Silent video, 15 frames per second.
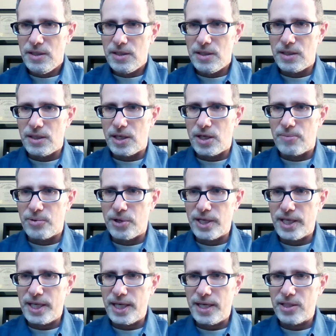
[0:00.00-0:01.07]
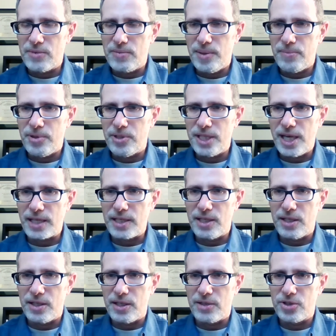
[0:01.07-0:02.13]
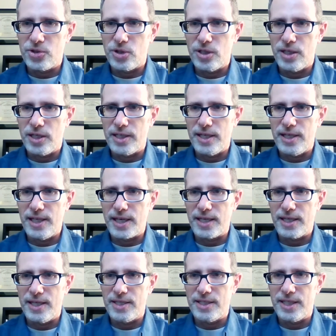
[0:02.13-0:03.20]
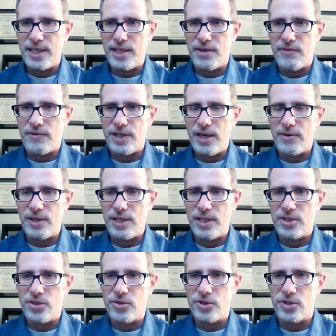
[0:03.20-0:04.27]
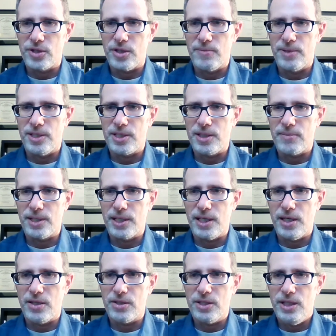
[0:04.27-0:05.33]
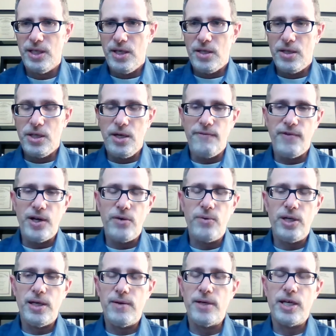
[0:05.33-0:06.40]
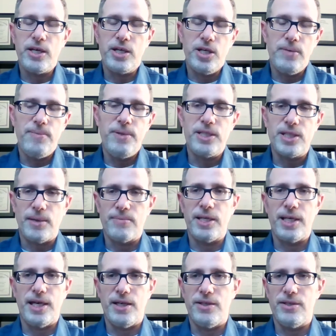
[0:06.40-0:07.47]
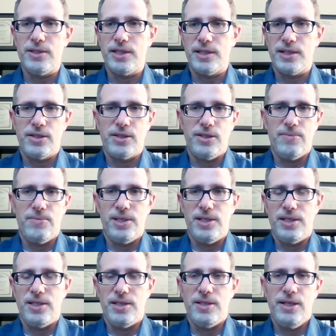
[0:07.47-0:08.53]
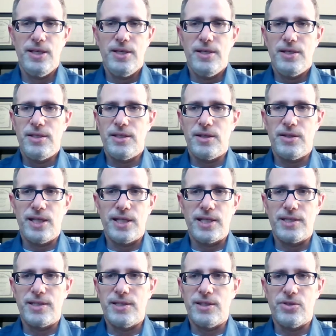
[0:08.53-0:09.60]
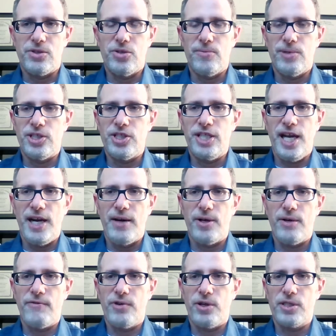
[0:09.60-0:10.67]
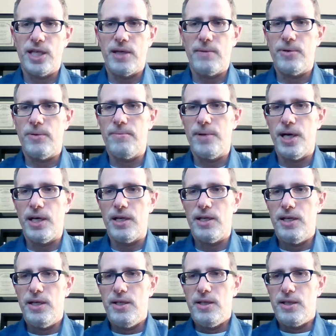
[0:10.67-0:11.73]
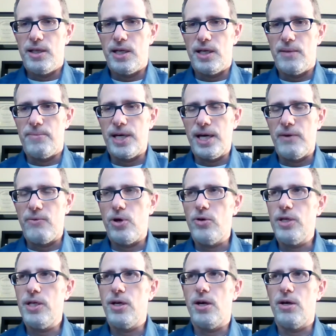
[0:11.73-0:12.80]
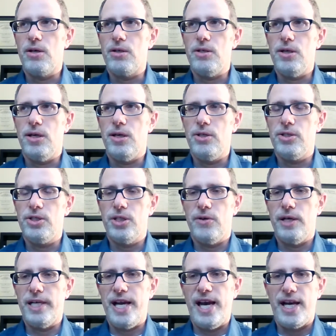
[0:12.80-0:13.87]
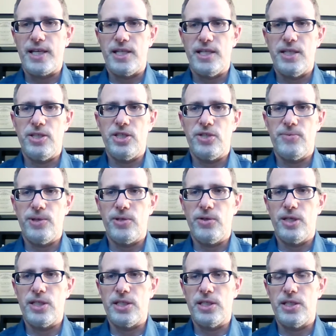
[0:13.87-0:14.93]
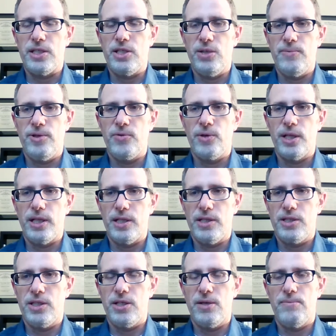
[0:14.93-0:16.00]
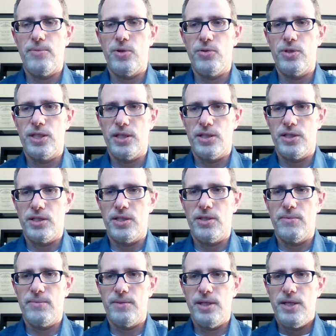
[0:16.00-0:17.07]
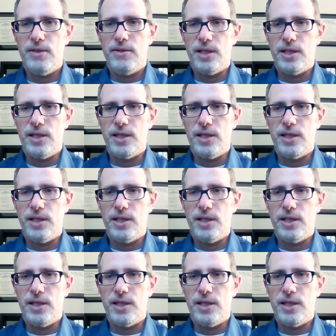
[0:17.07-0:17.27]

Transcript: All right, are breakouts, pimples, acne on the jawline and neck an indicator of thyroid issues, or could it be something else? No, very well. It could be something else. Like it could be, too much dairy, for example. But I wrote an article also on acne, just because it could be related to the immune system.